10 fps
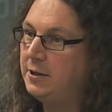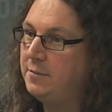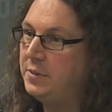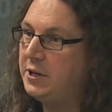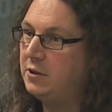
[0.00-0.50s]

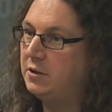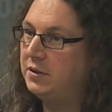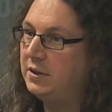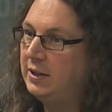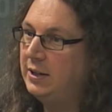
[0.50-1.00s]

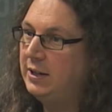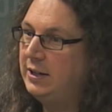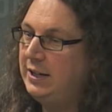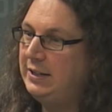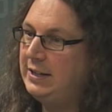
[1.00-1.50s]
because
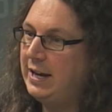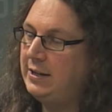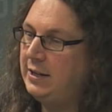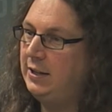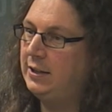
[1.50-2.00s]
it
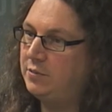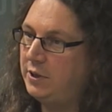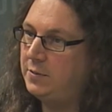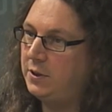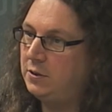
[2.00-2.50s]
can
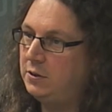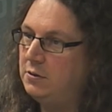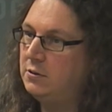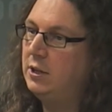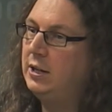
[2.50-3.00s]
interpret what you
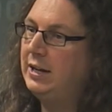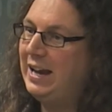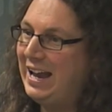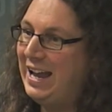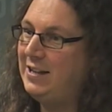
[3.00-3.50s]
do
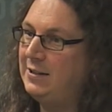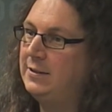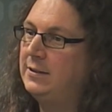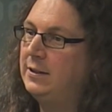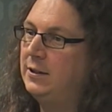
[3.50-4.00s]

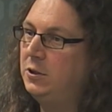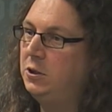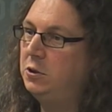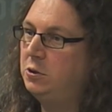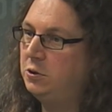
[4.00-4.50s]
and
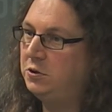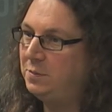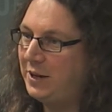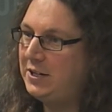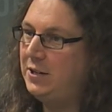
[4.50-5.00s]
use
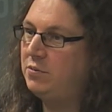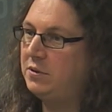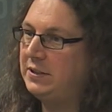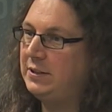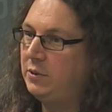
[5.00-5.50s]
machine
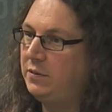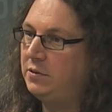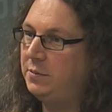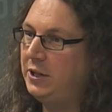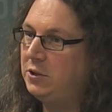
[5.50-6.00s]
processable
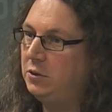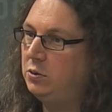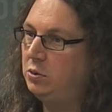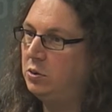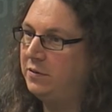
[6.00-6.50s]
information
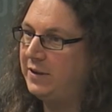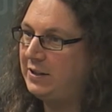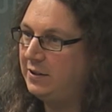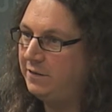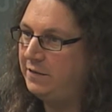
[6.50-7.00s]
to know
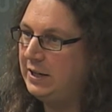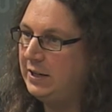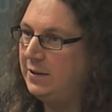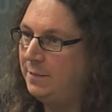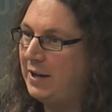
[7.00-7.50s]
that
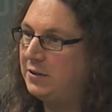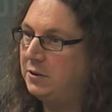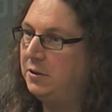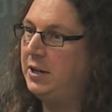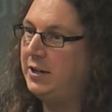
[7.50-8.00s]

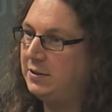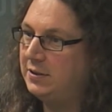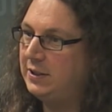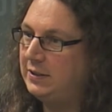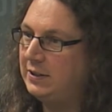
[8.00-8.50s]
Barcelona is a
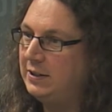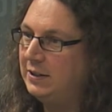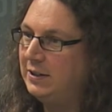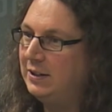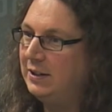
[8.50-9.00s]
city,
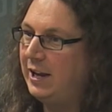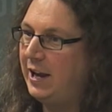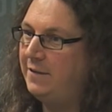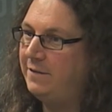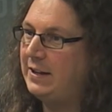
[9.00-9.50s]

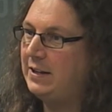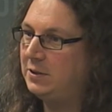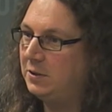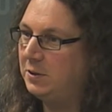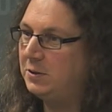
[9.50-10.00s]
and that it's
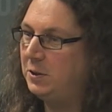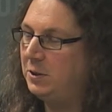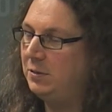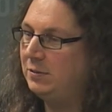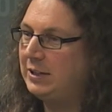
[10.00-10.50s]
in a
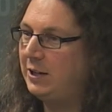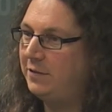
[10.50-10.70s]
certain kind of